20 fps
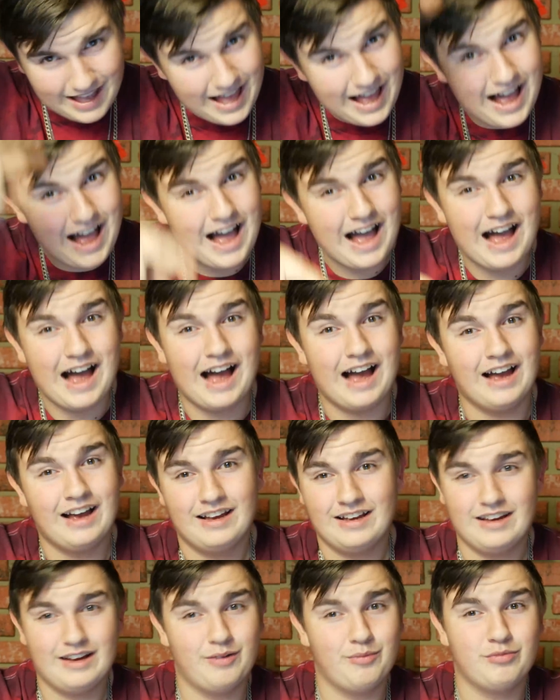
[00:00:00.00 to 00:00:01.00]

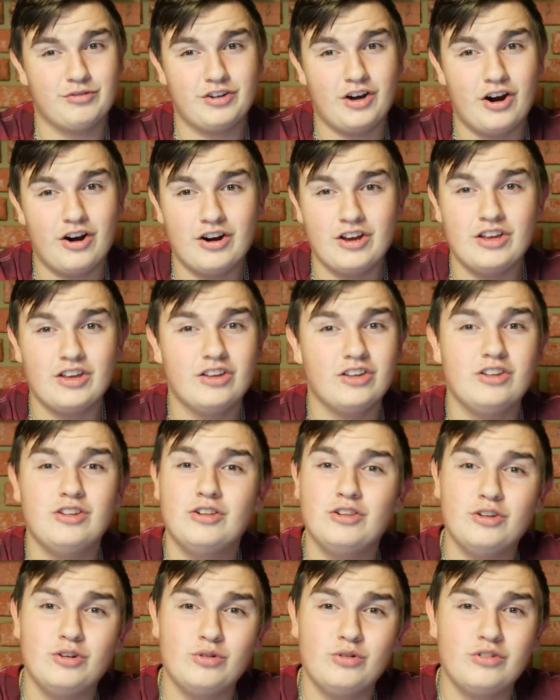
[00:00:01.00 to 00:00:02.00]
I'm sorry, you
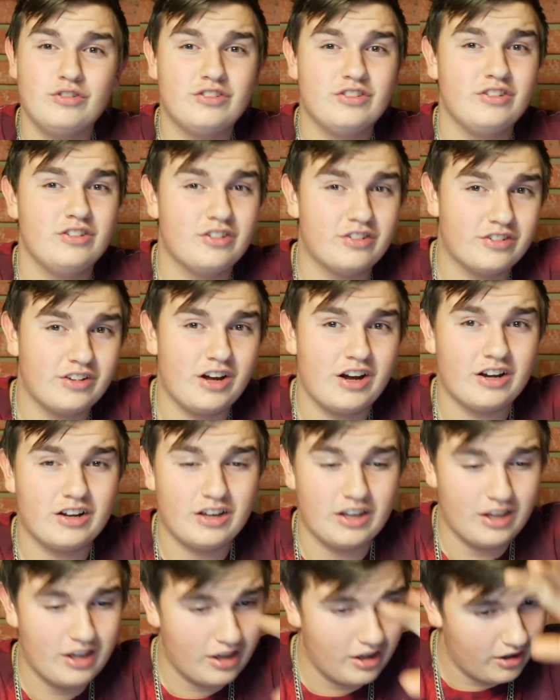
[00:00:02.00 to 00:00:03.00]
lose, you
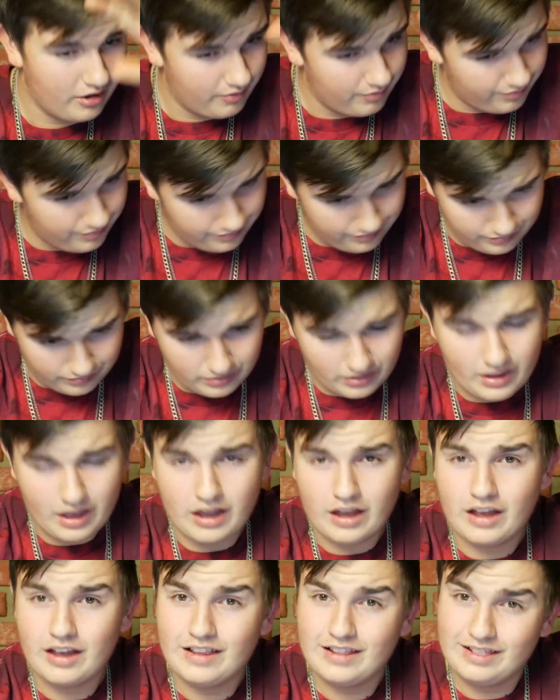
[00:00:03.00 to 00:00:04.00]
suck,
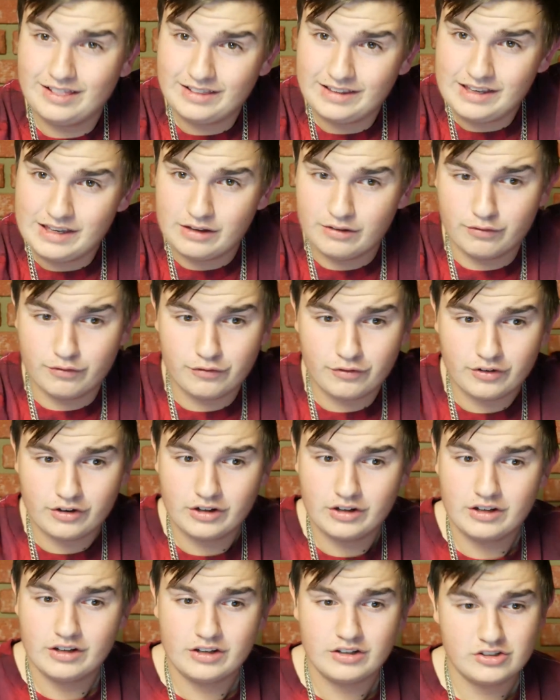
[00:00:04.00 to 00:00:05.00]
leave,
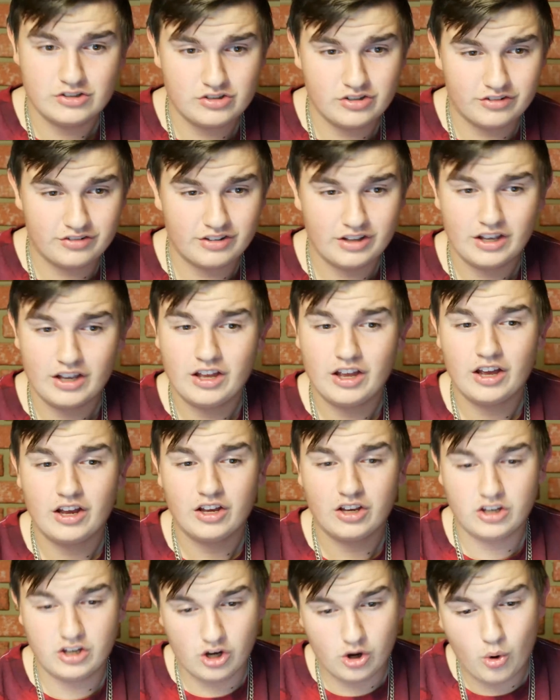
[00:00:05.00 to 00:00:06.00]
just
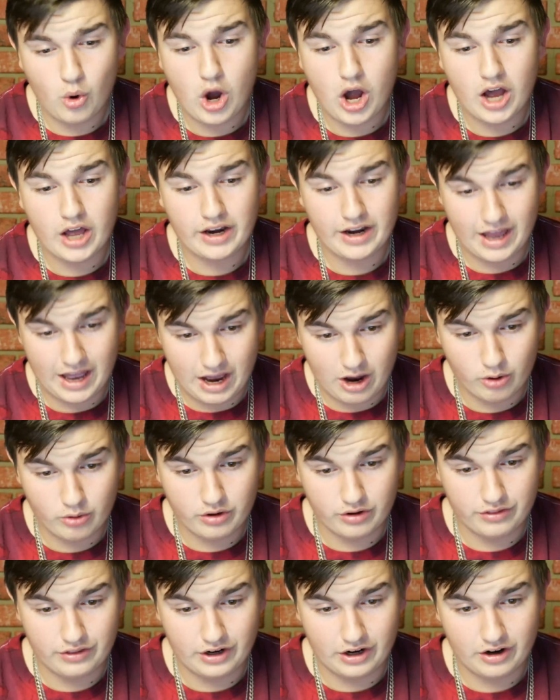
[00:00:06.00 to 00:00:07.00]
go on out
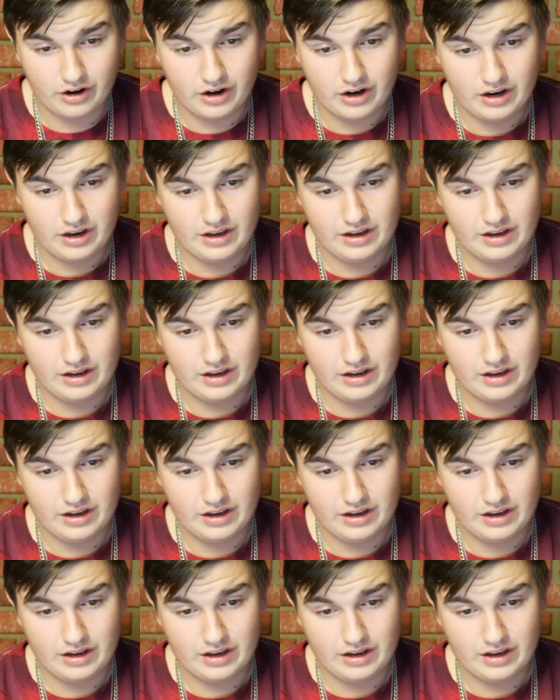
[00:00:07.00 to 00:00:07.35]
of there.